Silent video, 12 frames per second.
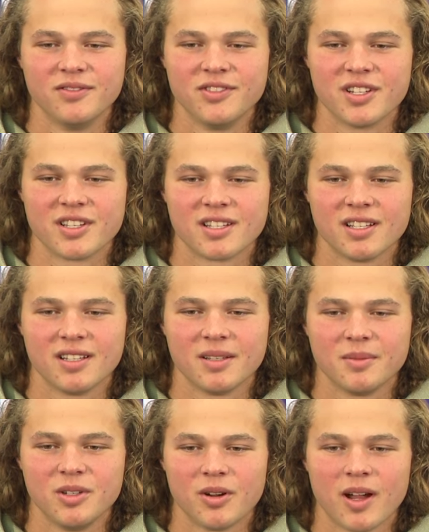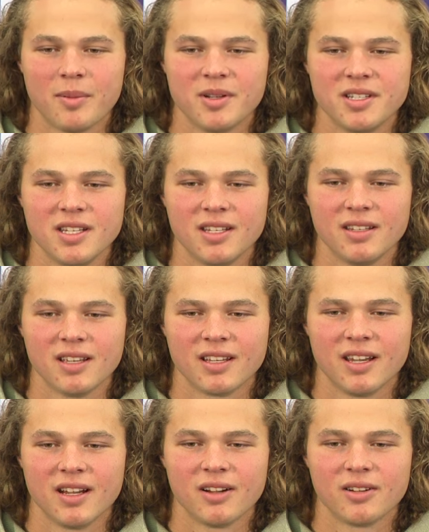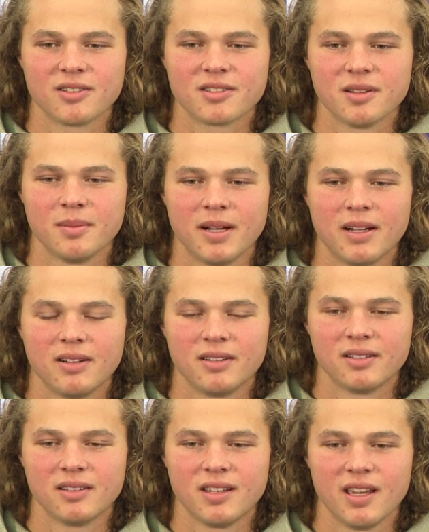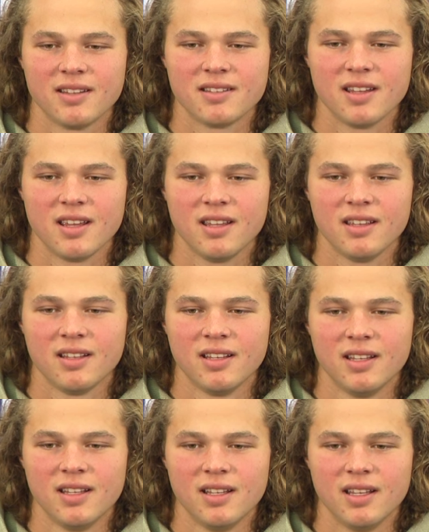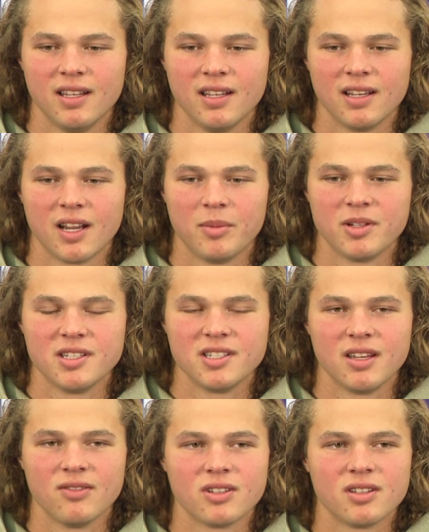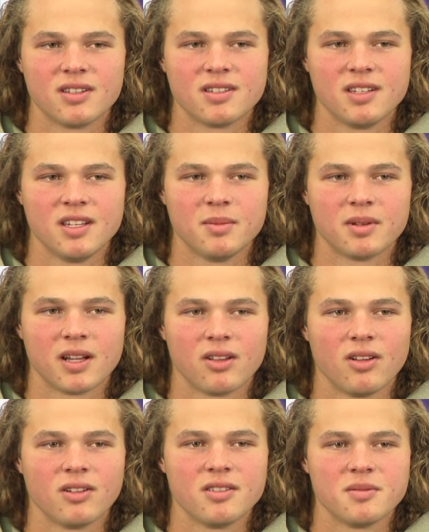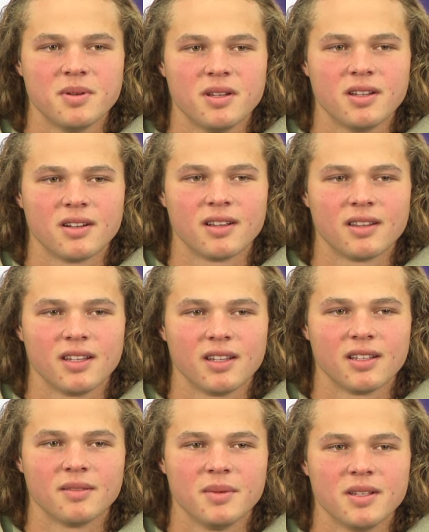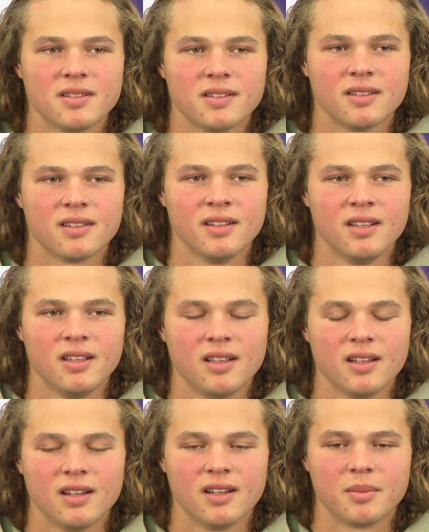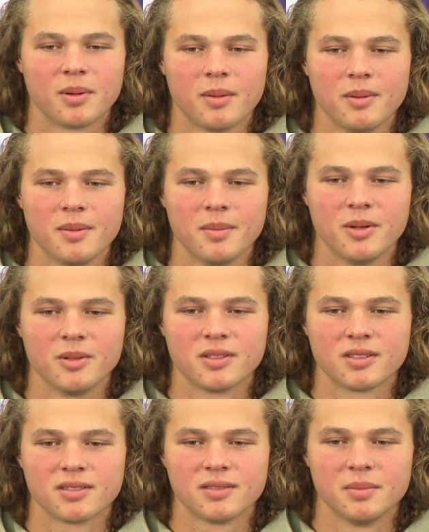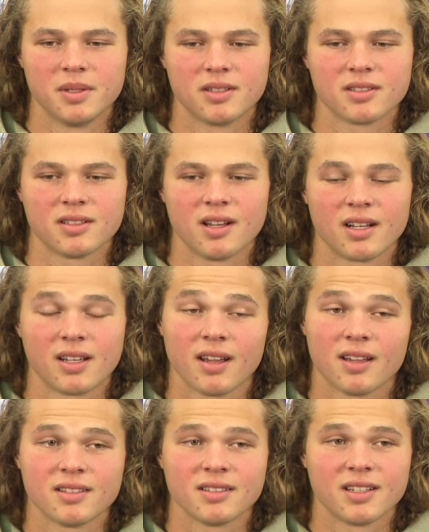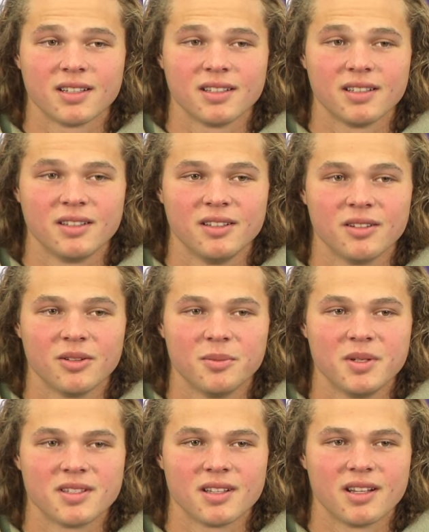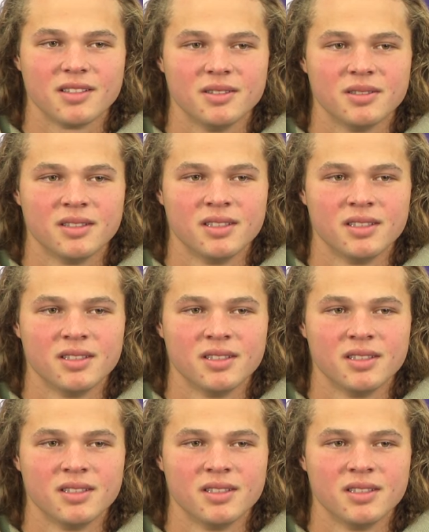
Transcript: just, um, you know, how much he cares about K State and how much he's given to this team and how long he's been here. I think it means uh, probably the most. But there's a lot of guys that, you know, it means a lot too.